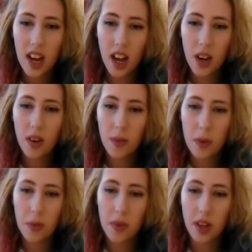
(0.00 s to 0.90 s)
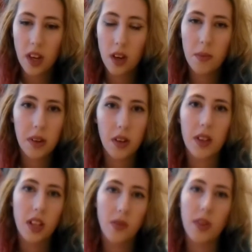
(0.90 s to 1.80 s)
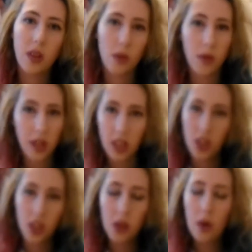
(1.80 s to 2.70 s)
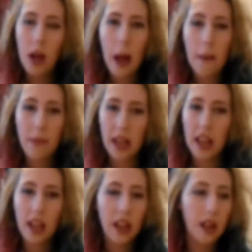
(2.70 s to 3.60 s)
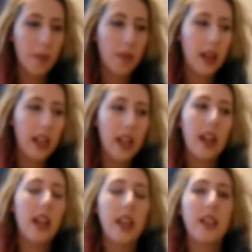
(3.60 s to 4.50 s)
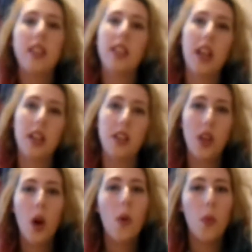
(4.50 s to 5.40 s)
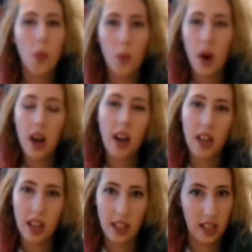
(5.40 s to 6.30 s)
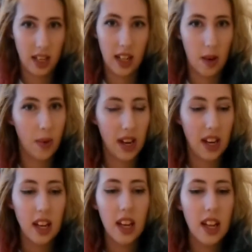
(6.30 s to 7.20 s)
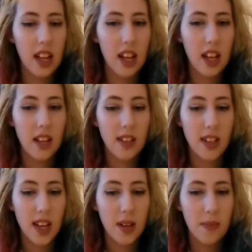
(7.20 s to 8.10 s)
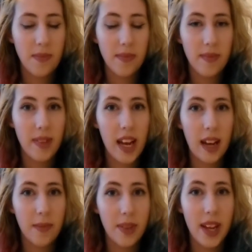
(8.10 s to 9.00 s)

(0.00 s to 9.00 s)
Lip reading: I know a lot of people think, oh my god, that's a really cruel thing to do, but he completely understands why I did it that way. So, yeah.